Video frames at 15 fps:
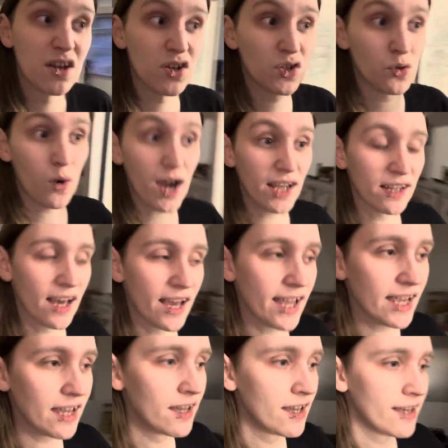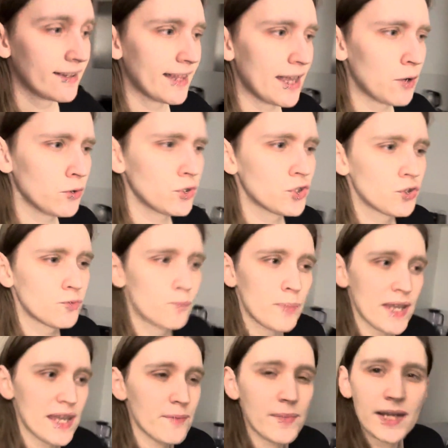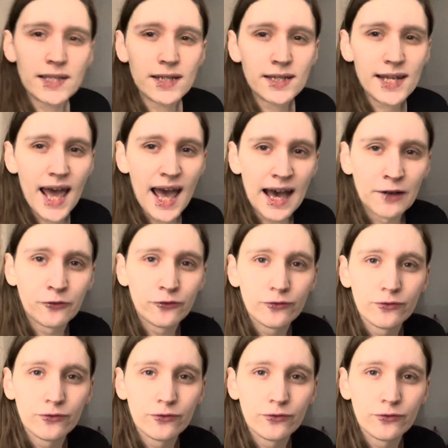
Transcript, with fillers: Twilight they would beat me to death.